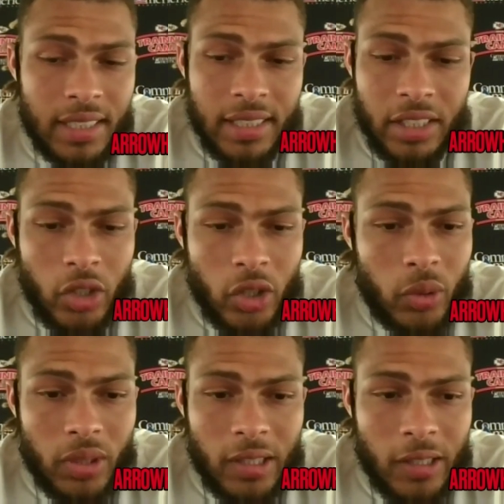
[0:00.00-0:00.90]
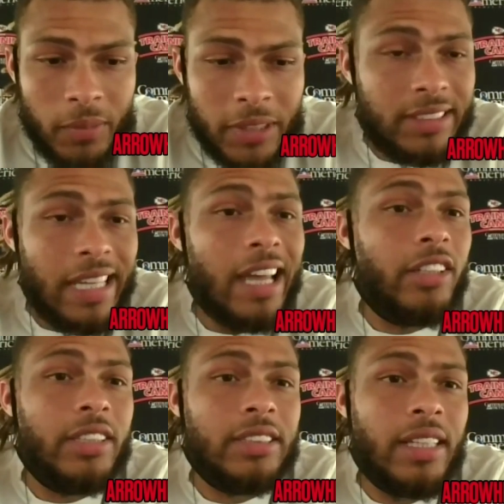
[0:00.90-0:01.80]
you know, uh, the
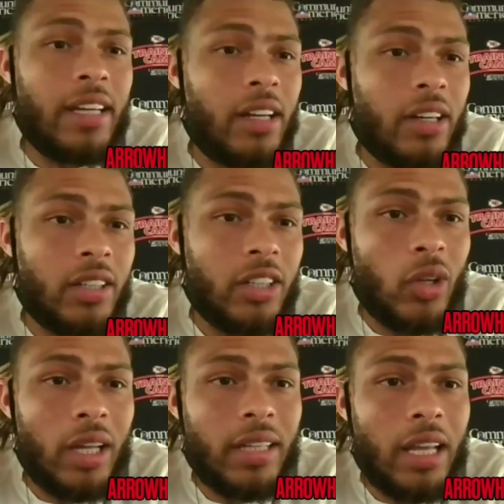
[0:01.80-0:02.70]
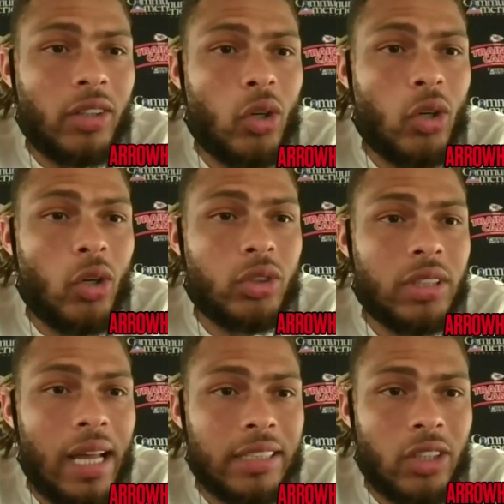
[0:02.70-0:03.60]
standard is there. You know, I think
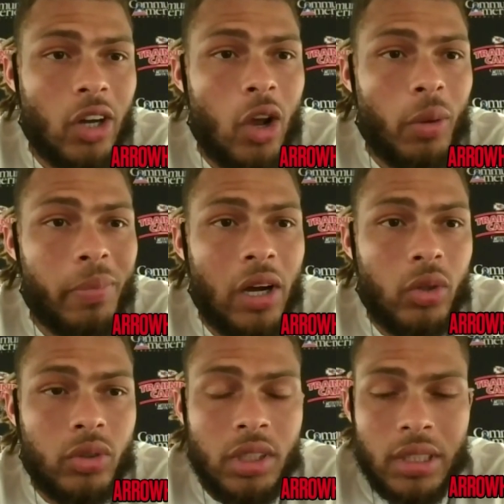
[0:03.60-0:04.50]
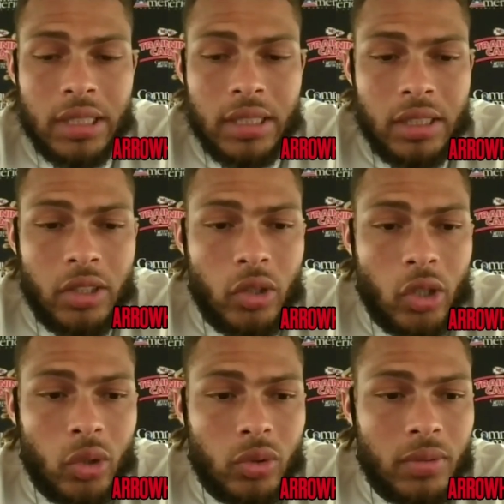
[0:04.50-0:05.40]
those guys are all about you
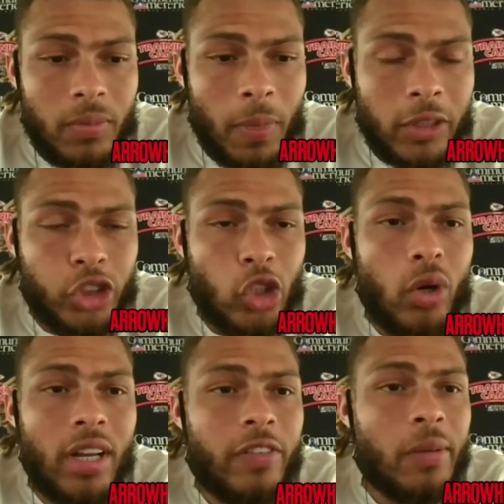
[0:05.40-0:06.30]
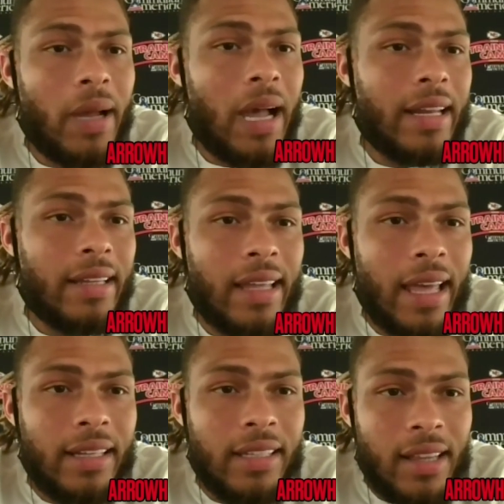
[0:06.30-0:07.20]
know showing everybody
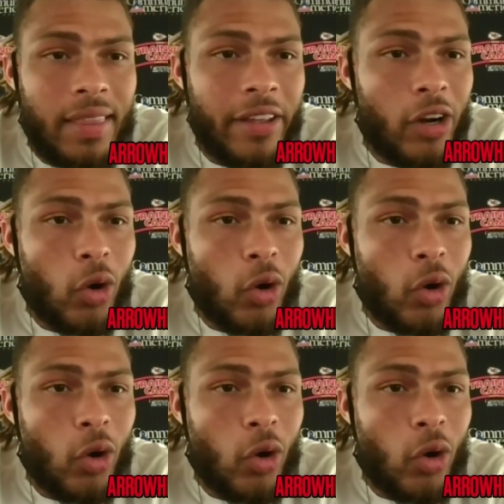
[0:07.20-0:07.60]
that they're a